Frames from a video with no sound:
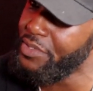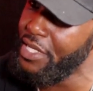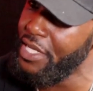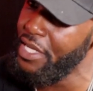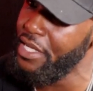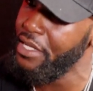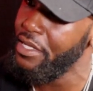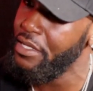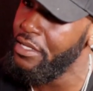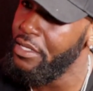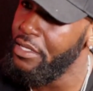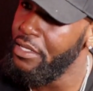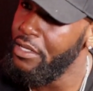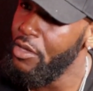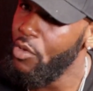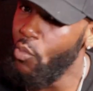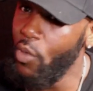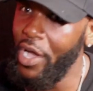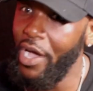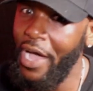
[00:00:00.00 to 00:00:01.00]
Get what I'm saying?
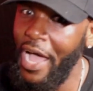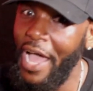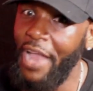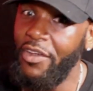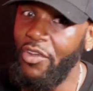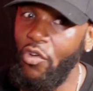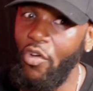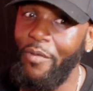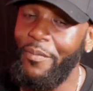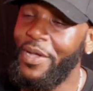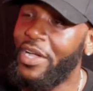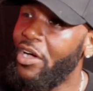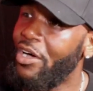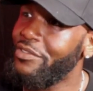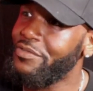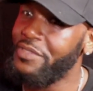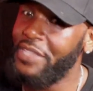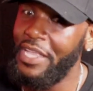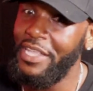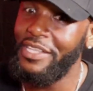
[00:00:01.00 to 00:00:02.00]
Well, I knew them
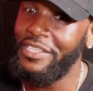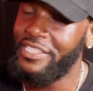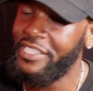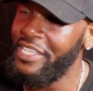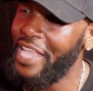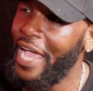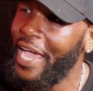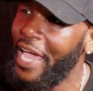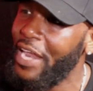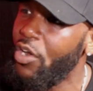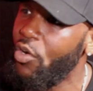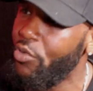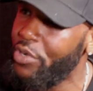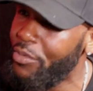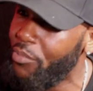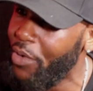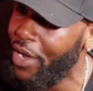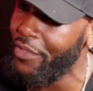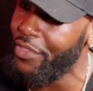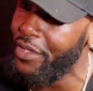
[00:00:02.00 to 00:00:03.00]
because I got an
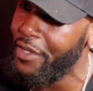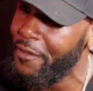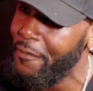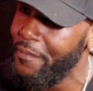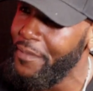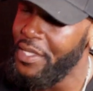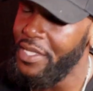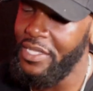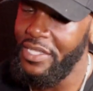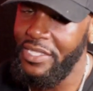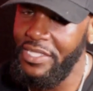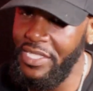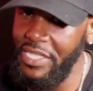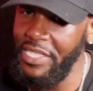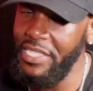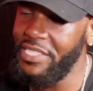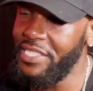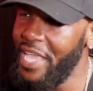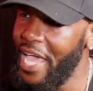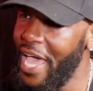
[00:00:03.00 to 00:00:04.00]
older brother.
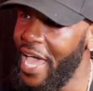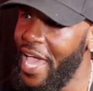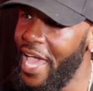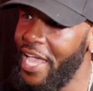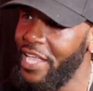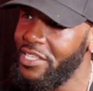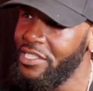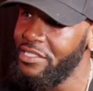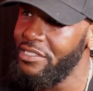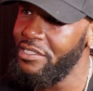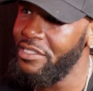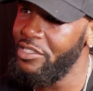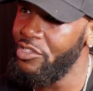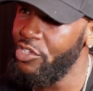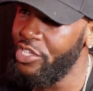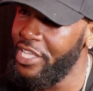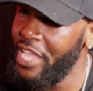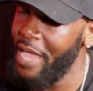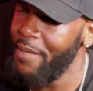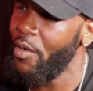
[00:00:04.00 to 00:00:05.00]
These guys
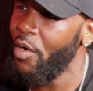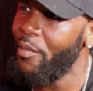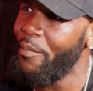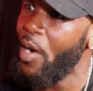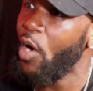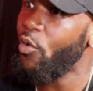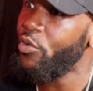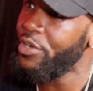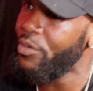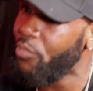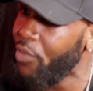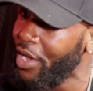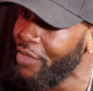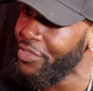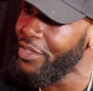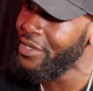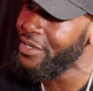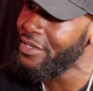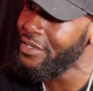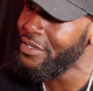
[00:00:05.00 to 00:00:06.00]
came up with my older brother.